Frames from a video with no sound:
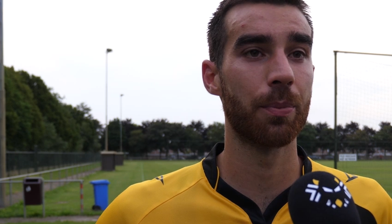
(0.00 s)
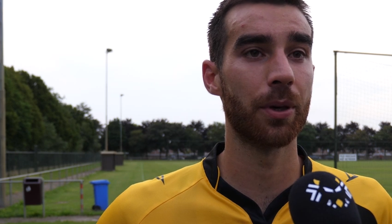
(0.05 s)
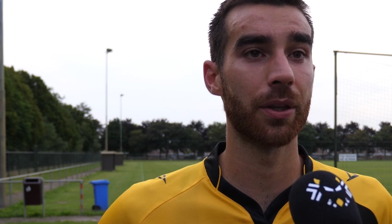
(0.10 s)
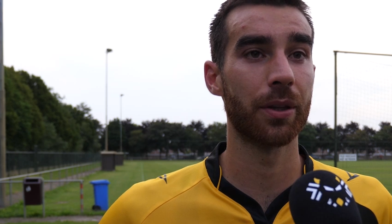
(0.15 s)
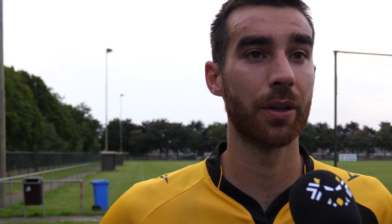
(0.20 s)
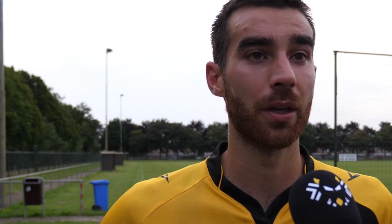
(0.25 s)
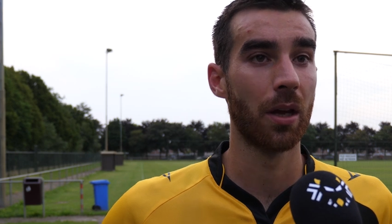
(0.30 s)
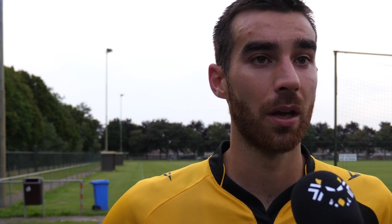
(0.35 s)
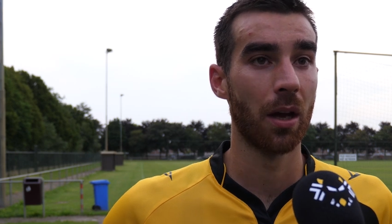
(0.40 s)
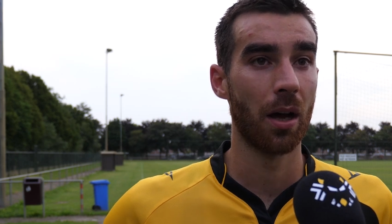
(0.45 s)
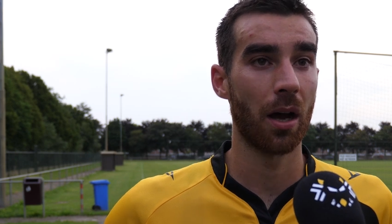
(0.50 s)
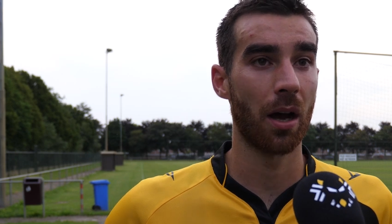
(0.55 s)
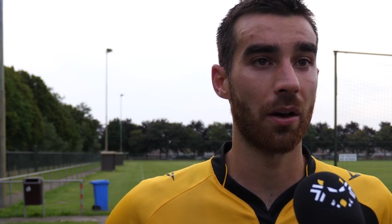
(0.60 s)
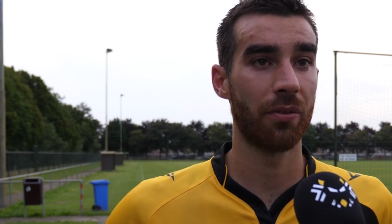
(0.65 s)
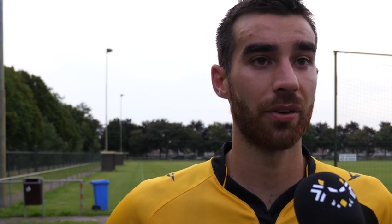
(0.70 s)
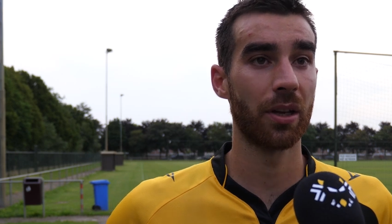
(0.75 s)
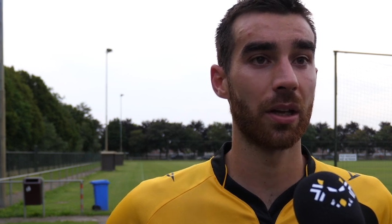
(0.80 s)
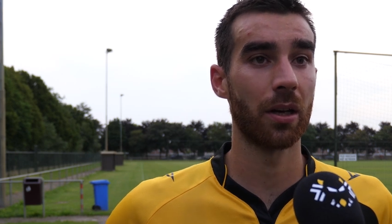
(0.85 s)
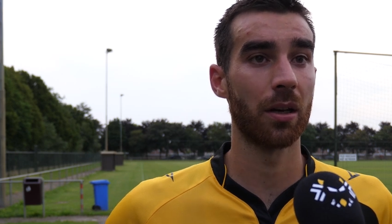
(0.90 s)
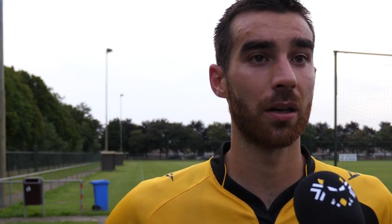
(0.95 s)
But I
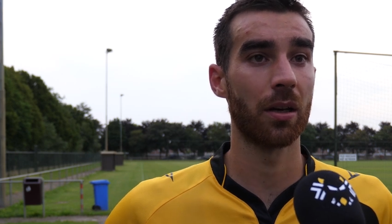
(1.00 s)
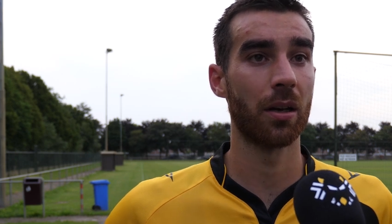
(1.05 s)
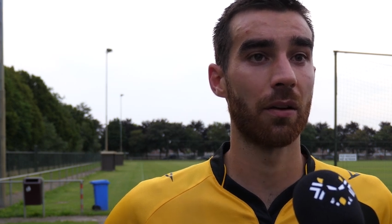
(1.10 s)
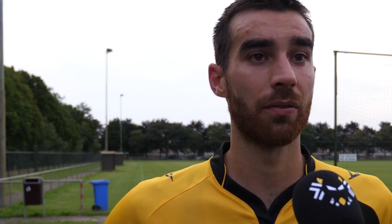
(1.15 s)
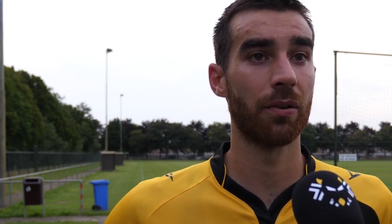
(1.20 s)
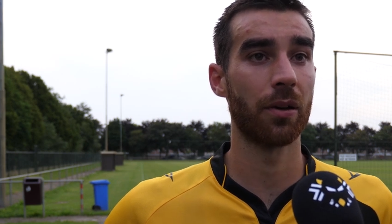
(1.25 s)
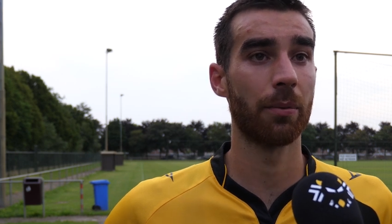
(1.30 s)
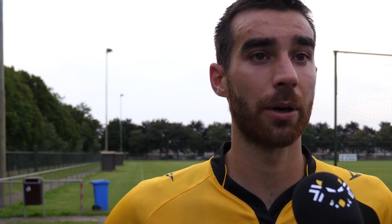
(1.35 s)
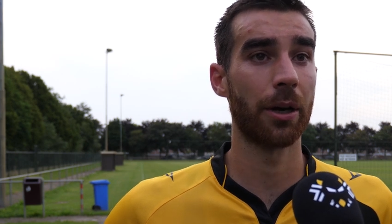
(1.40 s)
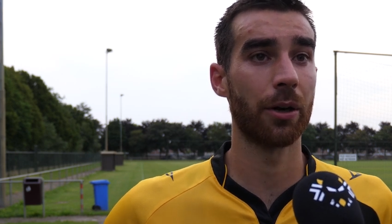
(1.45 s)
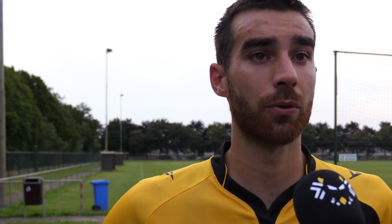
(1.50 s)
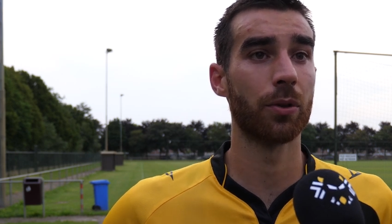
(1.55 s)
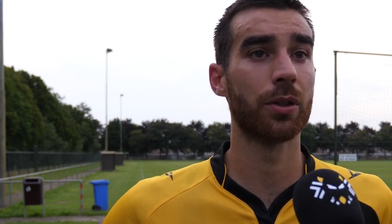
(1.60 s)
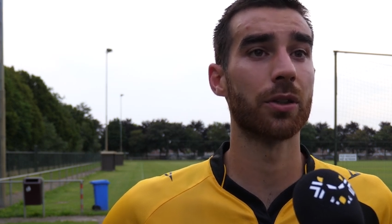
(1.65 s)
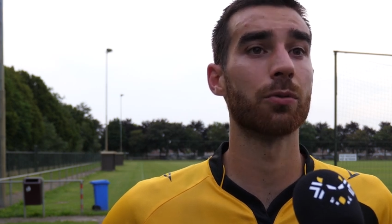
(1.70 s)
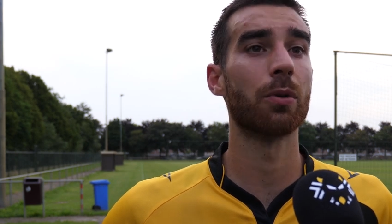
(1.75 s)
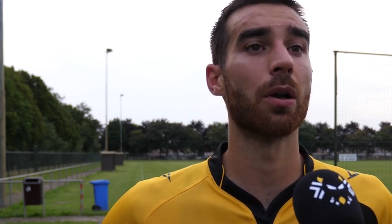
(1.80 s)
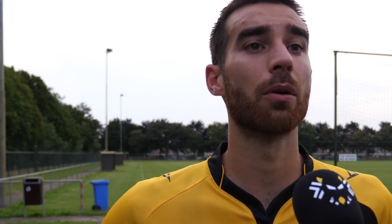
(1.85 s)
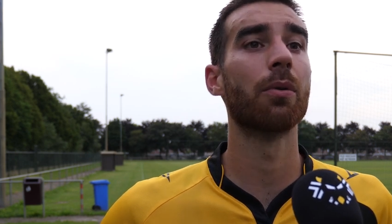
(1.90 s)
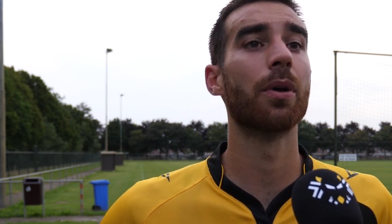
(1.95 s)
feel very good
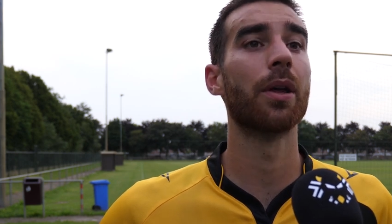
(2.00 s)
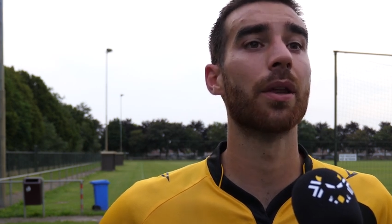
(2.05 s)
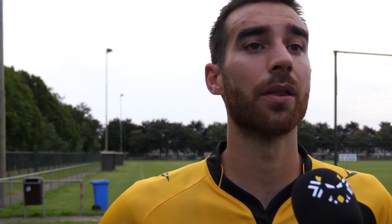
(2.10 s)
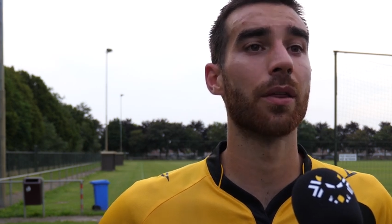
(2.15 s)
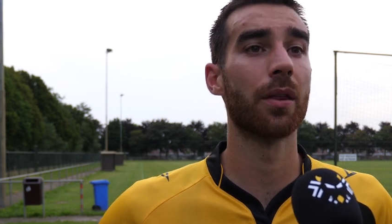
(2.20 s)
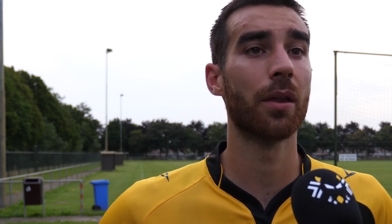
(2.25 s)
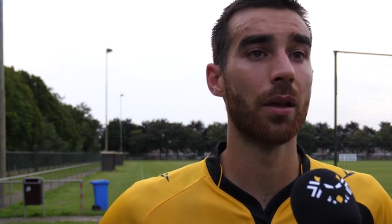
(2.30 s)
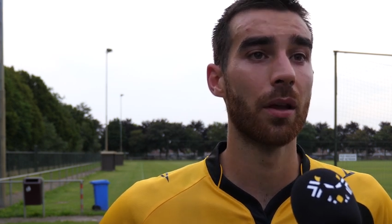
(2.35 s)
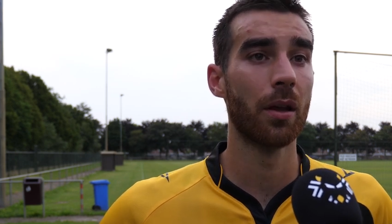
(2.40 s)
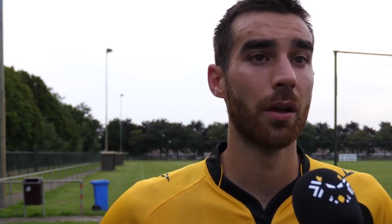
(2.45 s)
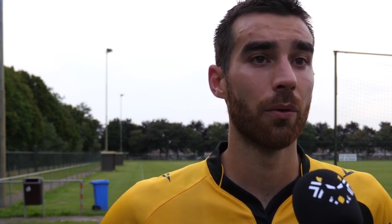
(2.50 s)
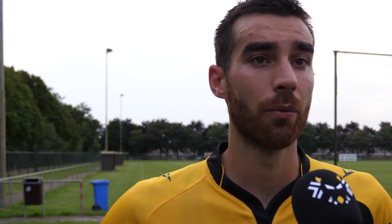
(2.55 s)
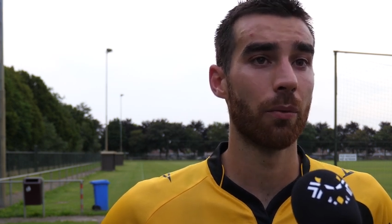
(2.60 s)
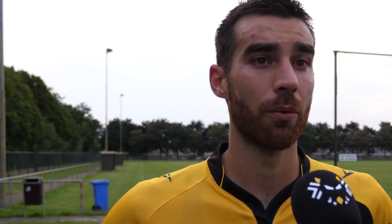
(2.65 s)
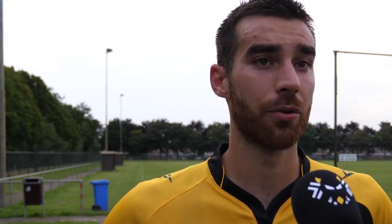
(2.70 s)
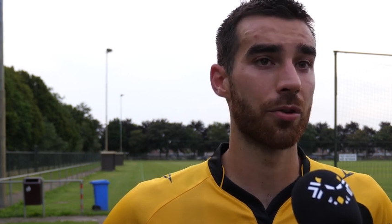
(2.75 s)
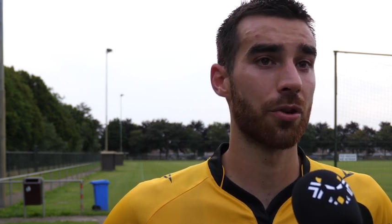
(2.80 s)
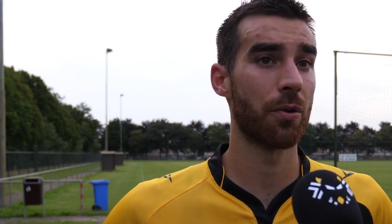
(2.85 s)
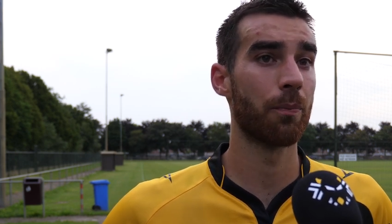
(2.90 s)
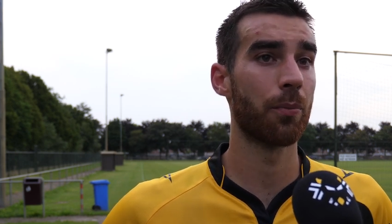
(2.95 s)
as well with
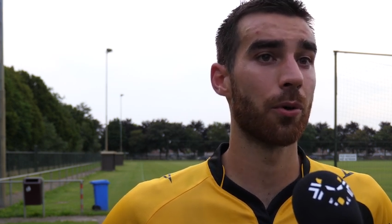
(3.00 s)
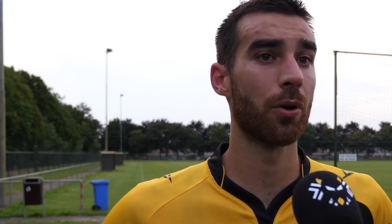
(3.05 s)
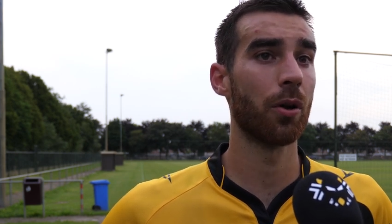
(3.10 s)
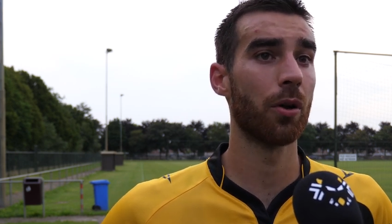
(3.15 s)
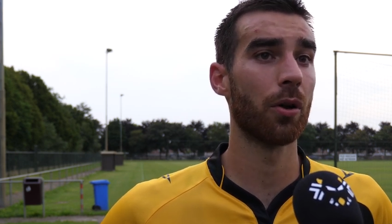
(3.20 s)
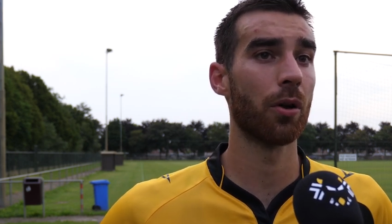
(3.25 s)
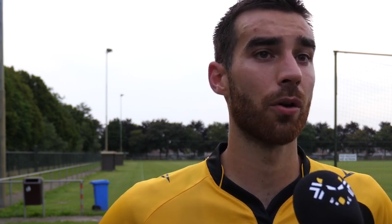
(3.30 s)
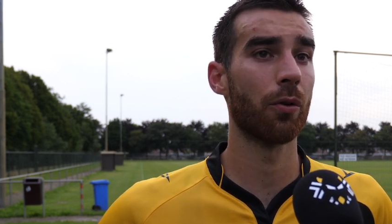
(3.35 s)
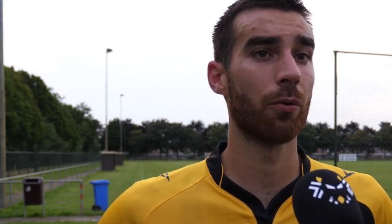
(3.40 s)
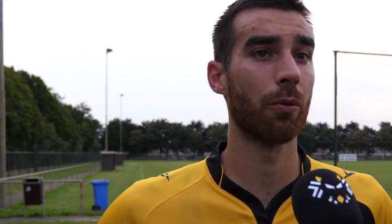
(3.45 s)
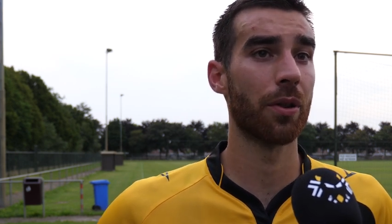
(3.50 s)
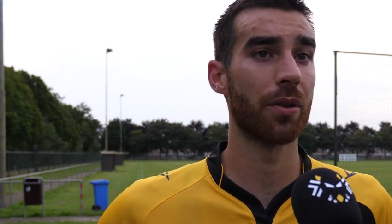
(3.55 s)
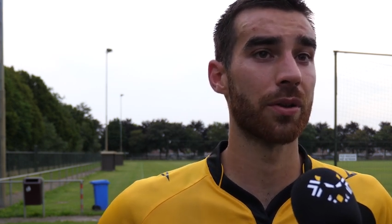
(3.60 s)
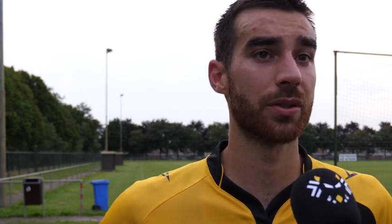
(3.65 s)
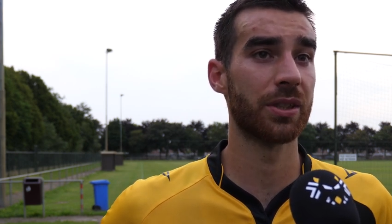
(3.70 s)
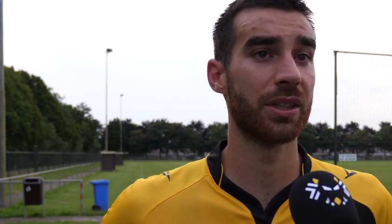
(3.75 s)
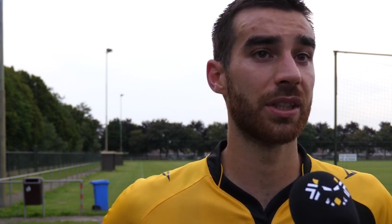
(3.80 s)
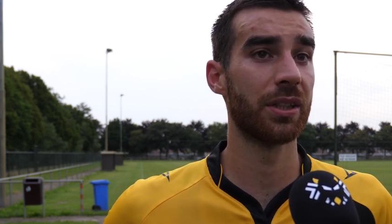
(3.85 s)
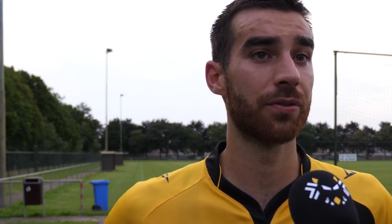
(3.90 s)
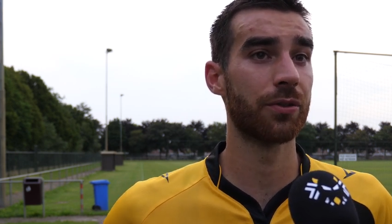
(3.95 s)
Jan Paul or with
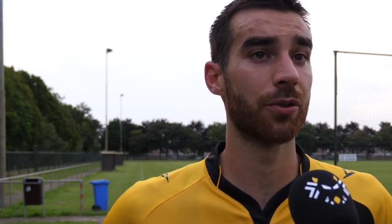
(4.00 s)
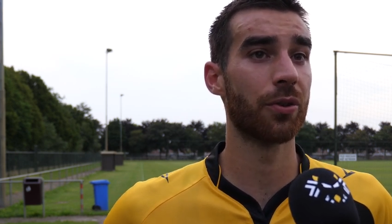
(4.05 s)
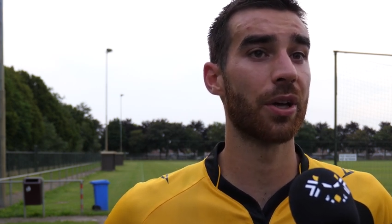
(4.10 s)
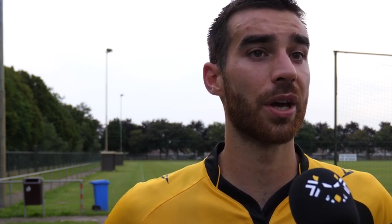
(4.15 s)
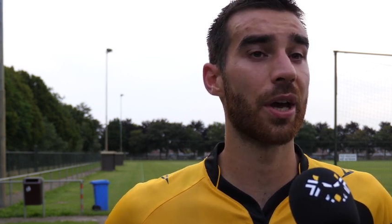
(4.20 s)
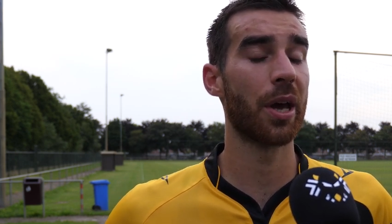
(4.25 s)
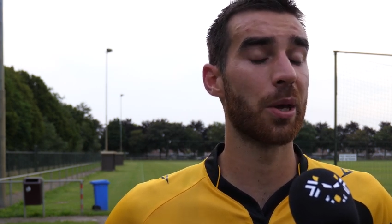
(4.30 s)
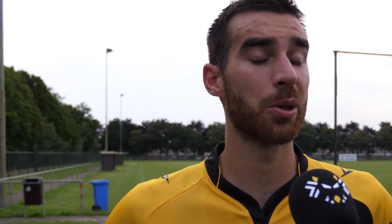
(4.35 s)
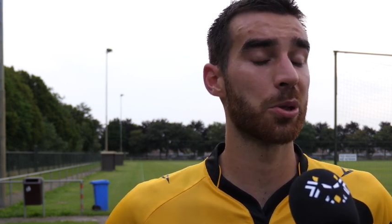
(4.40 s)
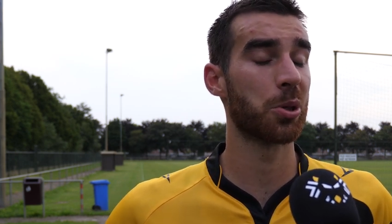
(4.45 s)
Steve today.